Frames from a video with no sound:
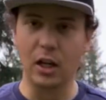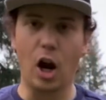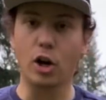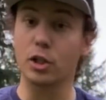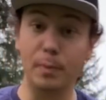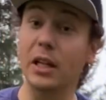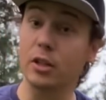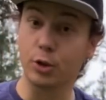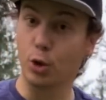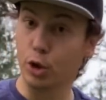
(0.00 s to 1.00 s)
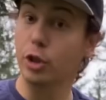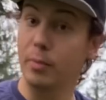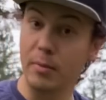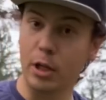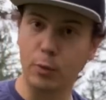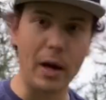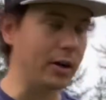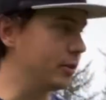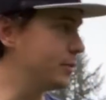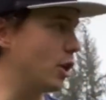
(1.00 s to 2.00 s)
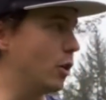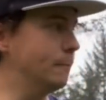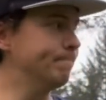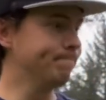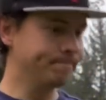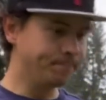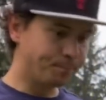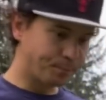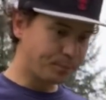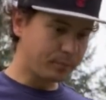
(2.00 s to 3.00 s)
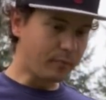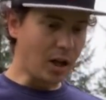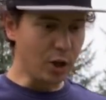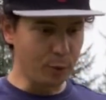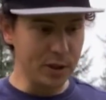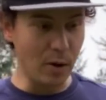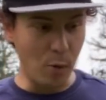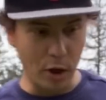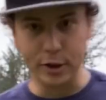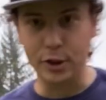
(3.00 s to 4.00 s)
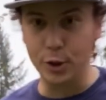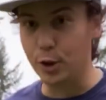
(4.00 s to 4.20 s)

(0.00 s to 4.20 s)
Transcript: our speed control should be much better. So the reason why I wanted to do